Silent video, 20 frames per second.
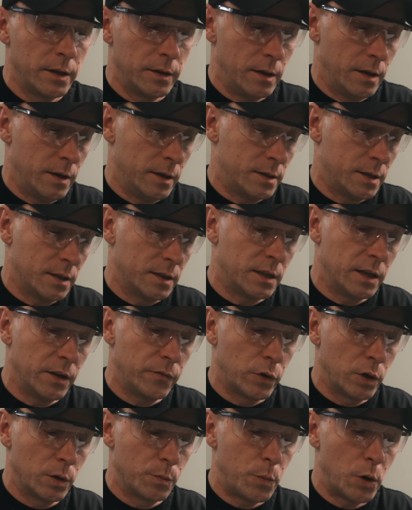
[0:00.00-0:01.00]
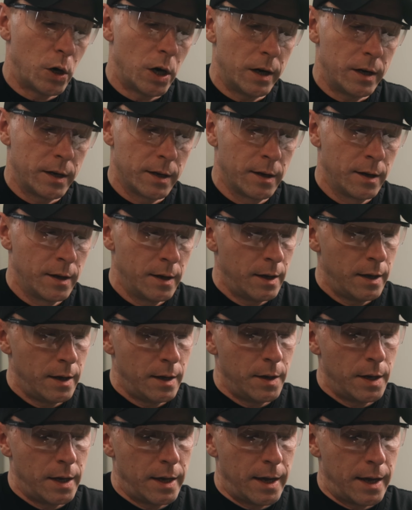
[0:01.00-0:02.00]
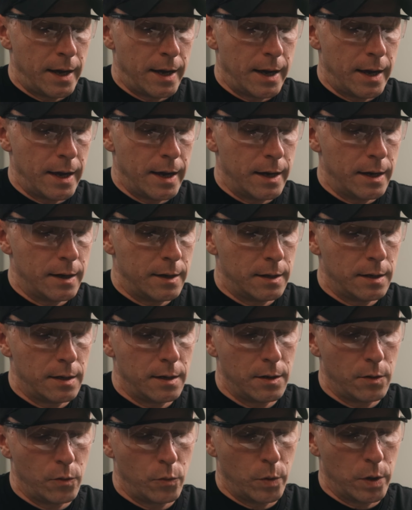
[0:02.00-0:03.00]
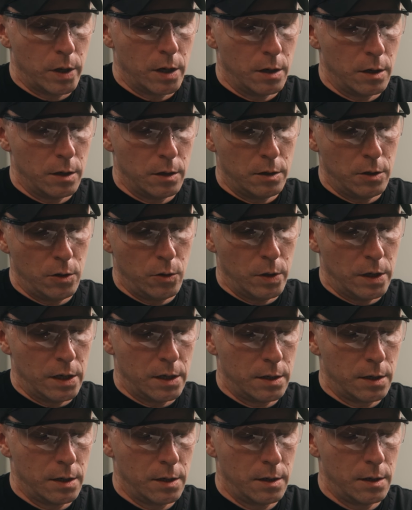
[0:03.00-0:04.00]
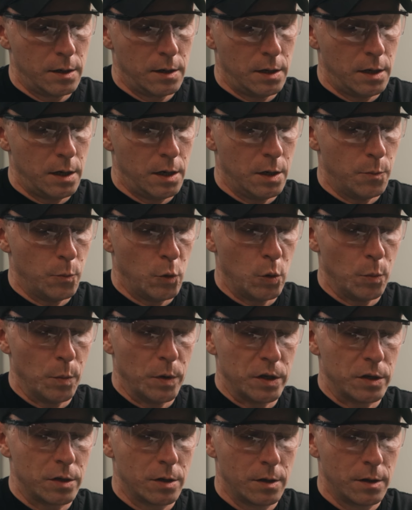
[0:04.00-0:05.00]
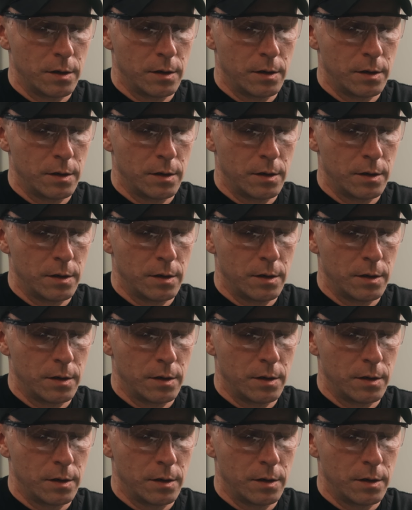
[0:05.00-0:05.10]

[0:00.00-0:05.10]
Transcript: it's a different part, and we're gonna do it in a moment.